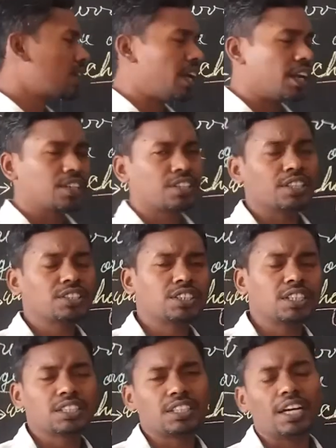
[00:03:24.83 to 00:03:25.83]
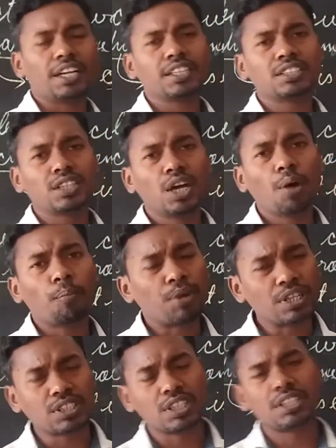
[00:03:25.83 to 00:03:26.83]
characteristics that is
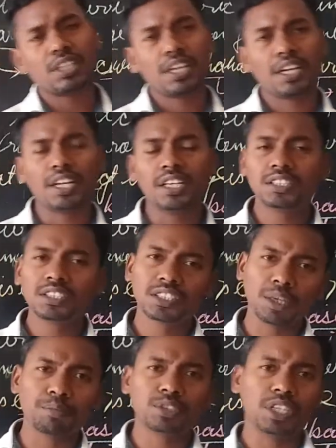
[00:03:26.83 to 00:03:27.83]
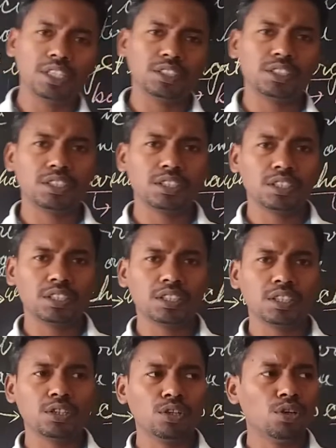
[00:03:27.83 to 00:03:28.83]
present in a substance.
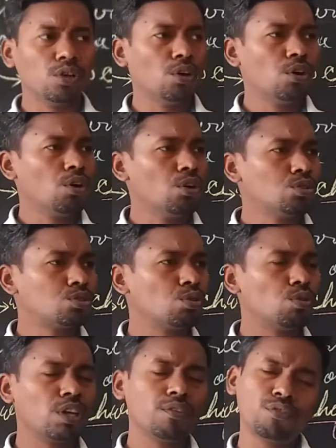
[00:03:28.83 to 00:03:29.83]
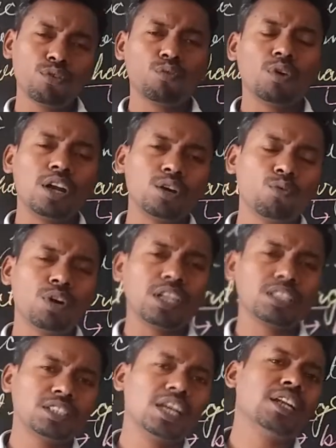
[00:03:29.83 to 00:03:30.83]
So if you want to
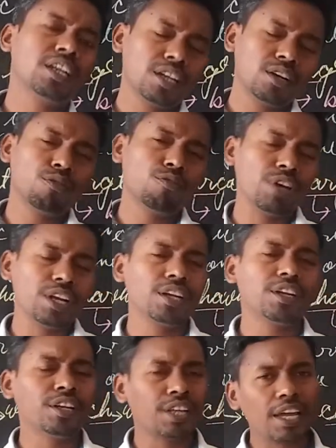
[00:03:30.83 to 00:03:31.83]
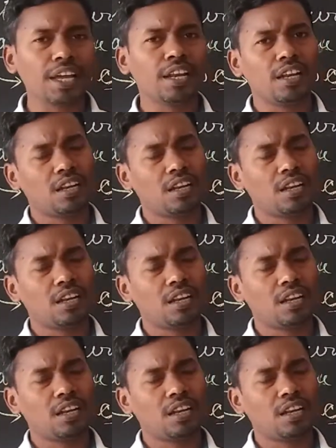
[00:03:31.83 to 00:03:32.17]
understand it in a very detail,